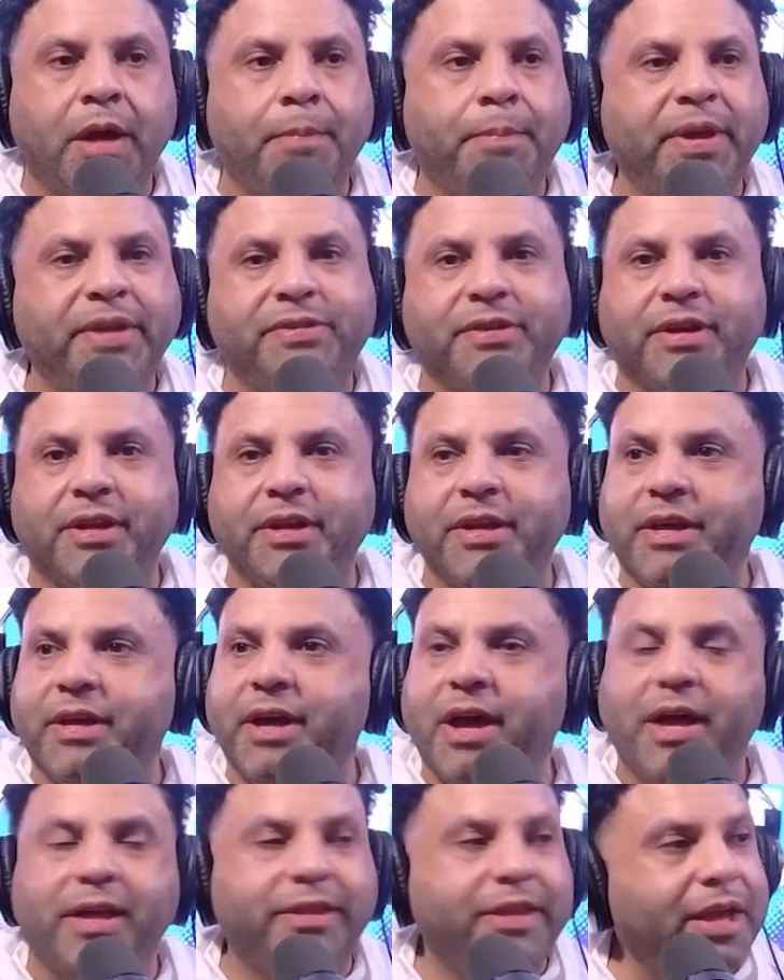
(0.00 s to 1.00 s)
nah, basically,
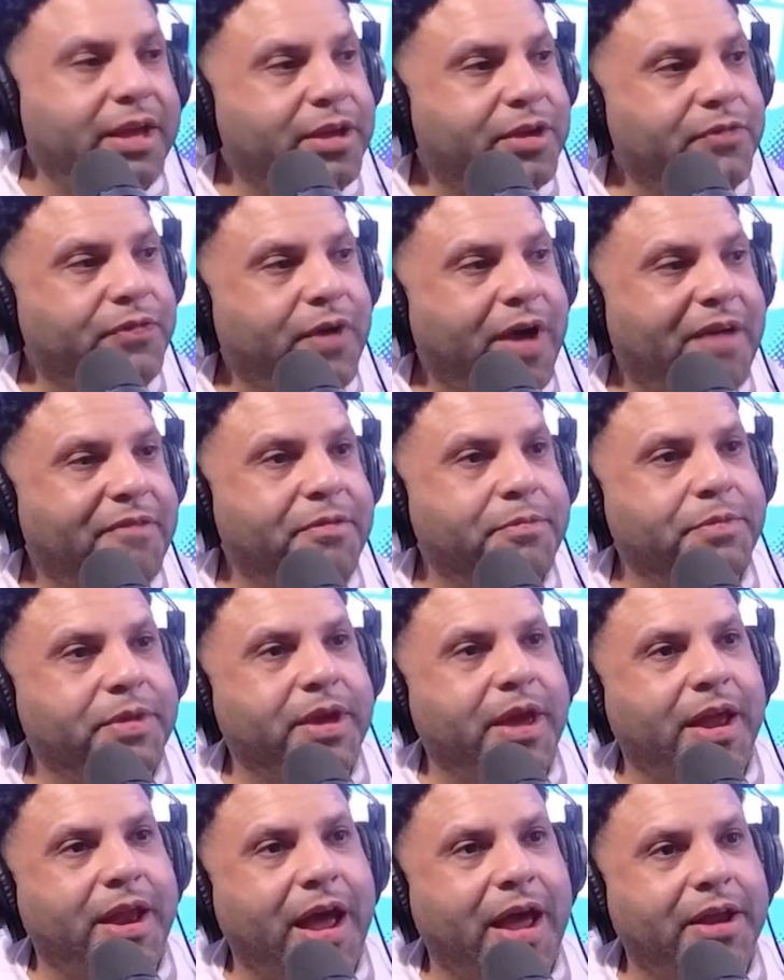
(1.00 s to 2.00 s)
uh, thank you for having
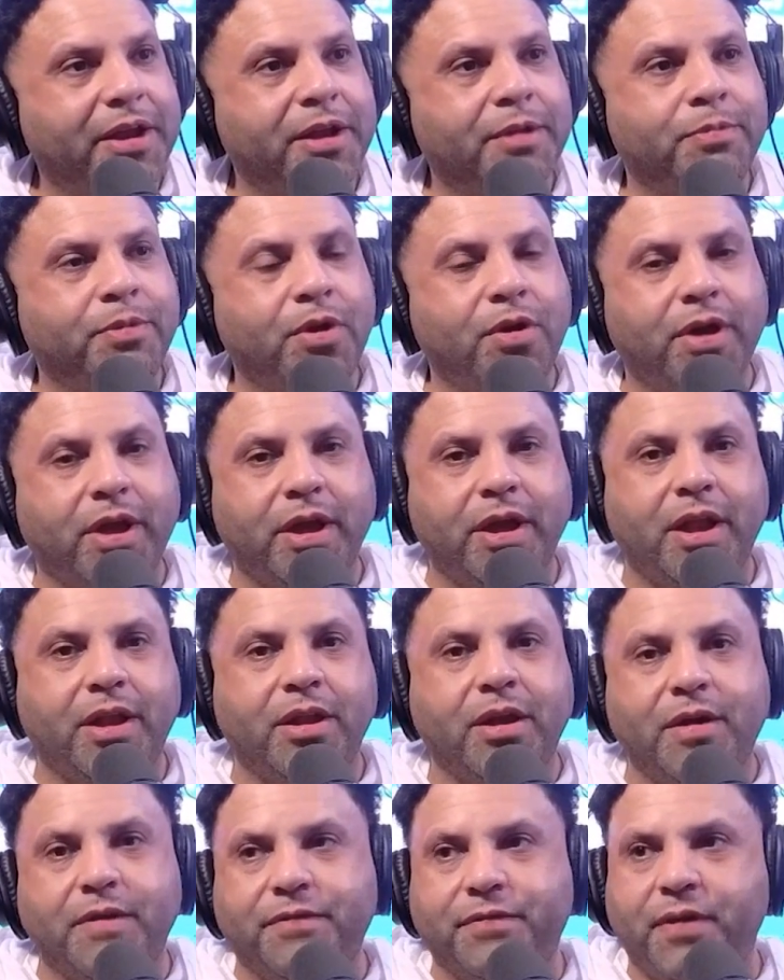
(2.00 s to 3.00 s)
me at Hot in the Bloque. I
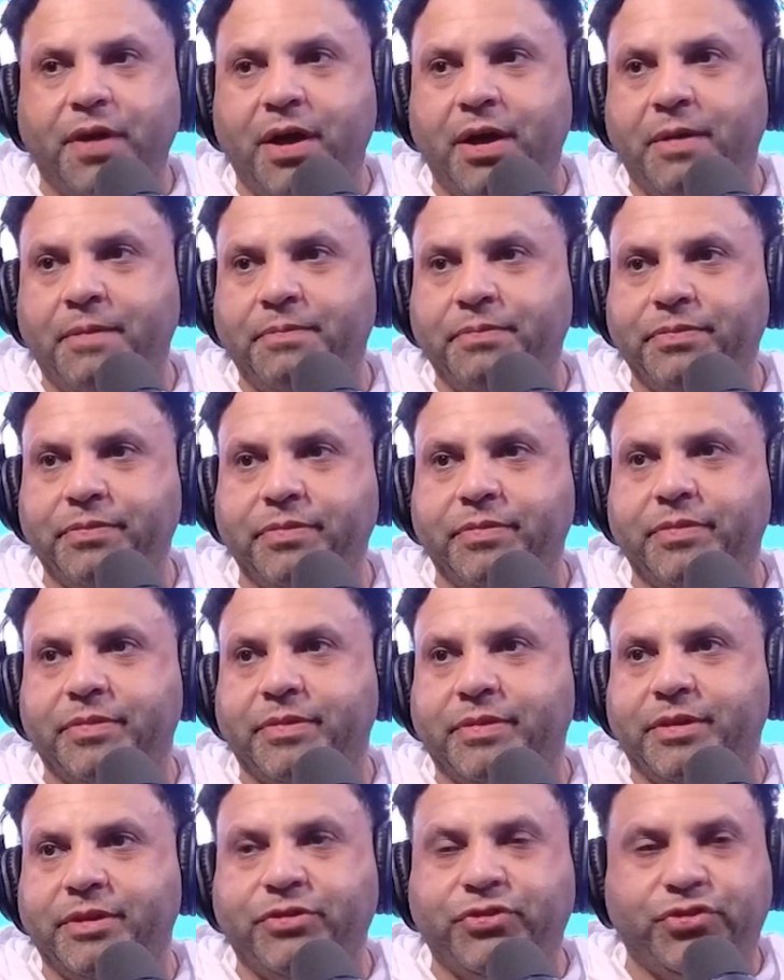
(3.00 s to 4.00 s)
love um,
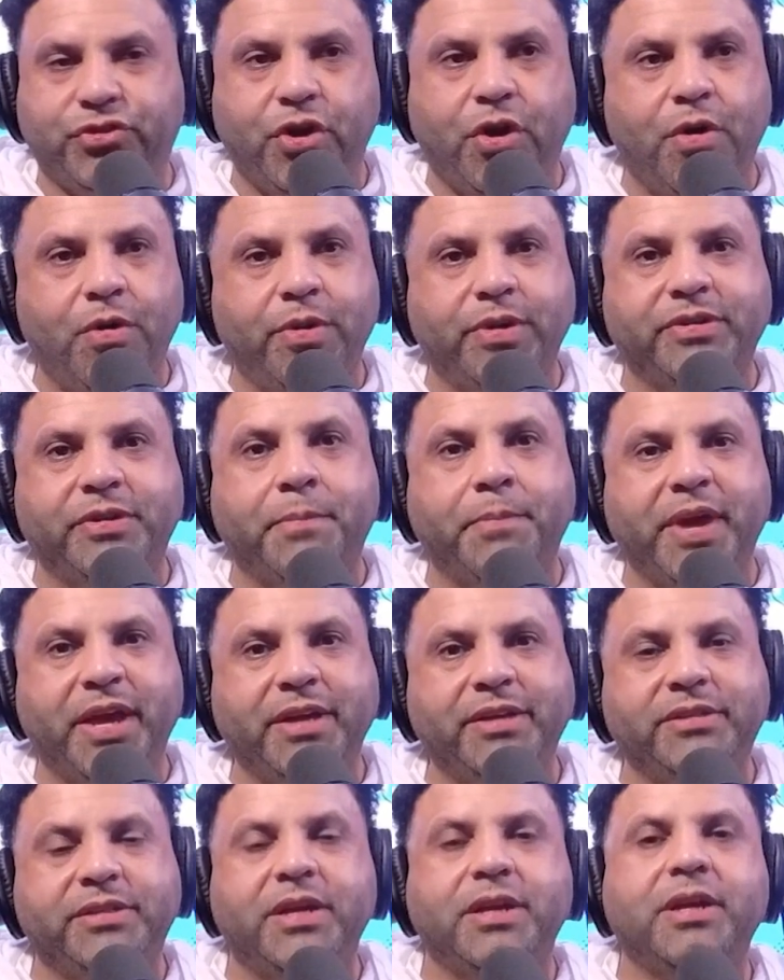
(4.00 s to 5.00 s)
the show is
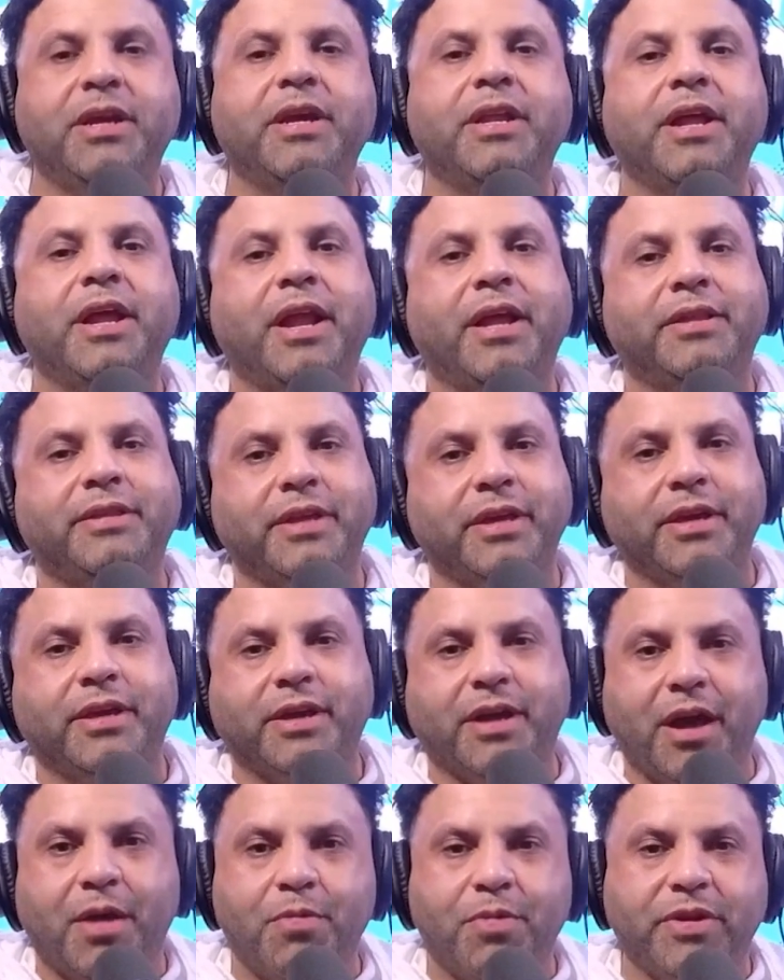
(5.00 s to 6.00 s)
amazing, and I
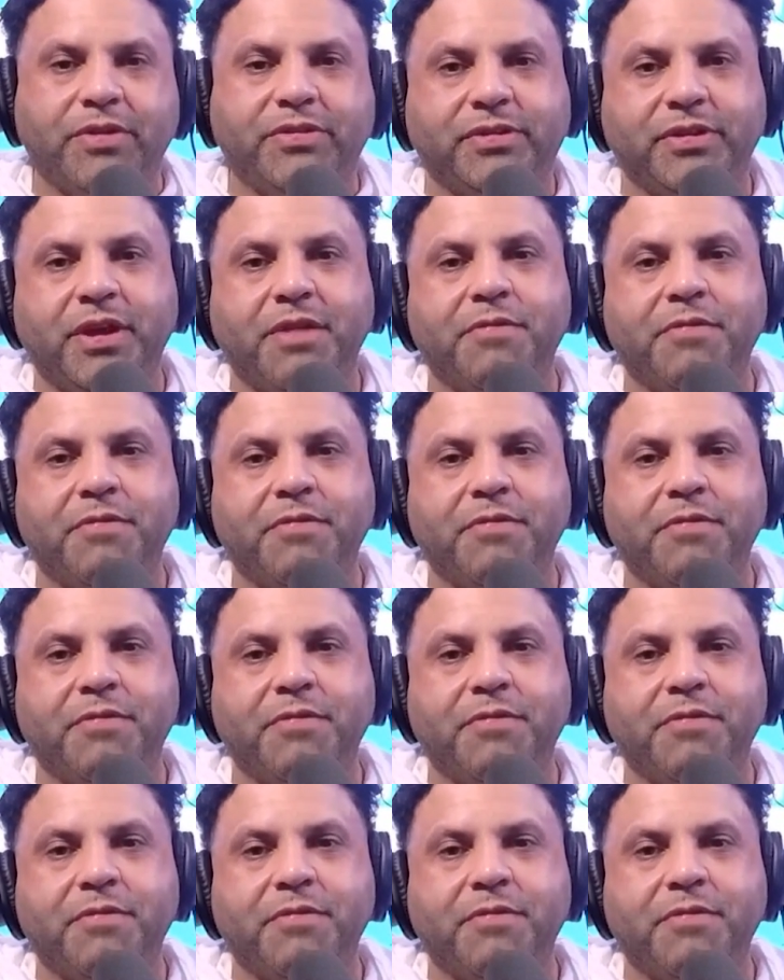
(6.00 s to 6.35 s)
think I want to see